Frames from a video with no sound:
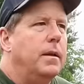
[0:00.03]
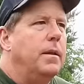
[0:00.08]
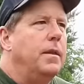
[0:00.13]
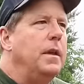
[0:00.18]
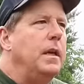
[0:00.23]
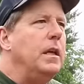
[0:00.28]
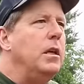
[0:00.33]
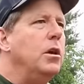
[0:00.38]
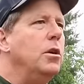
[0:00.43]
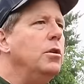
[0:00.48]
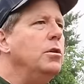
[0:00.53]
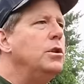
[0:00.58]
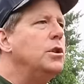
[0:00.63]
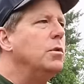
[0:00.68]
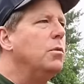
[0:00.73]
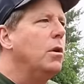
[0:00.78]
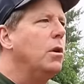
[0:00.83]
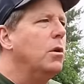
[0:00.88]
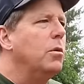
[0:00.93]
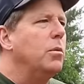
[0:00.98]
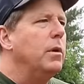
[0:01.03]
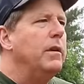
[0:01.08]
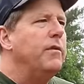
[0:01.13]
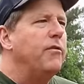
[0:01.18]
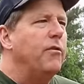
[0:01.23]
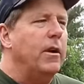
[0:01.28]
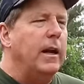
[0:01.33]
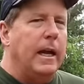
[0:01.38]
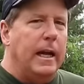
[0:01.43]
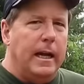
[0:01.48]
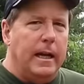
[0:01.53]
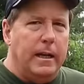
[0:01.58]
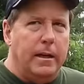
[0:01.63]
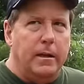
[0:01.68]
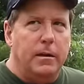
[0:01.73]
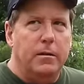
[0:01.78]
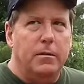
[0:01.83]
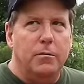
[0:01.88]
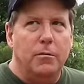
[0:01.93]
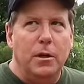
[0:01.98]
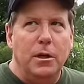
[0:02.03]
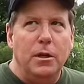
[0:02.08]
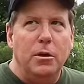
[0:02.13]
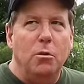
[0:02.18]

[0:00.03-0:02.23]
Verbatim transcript: The usual refrain when